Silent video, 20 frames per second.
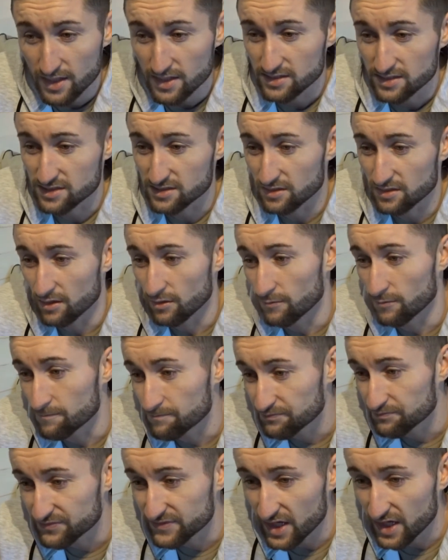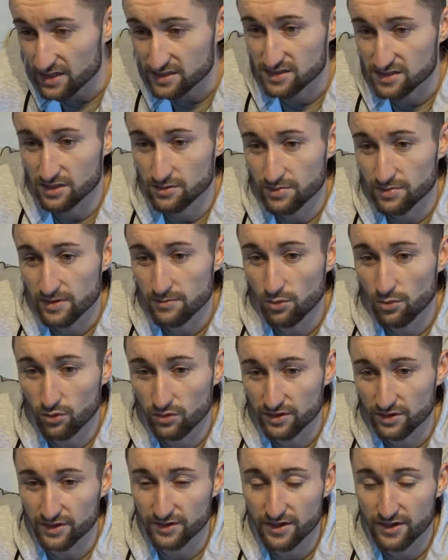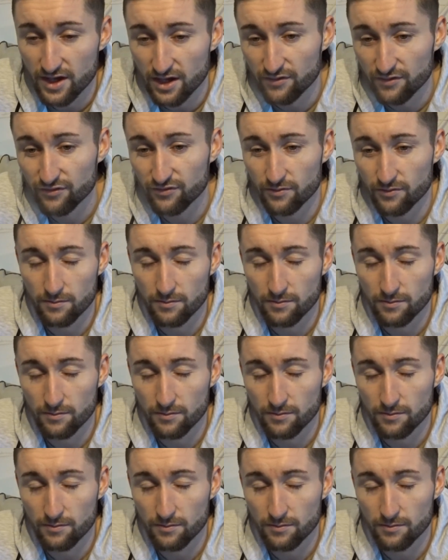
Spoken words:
so that's going to be more than enough.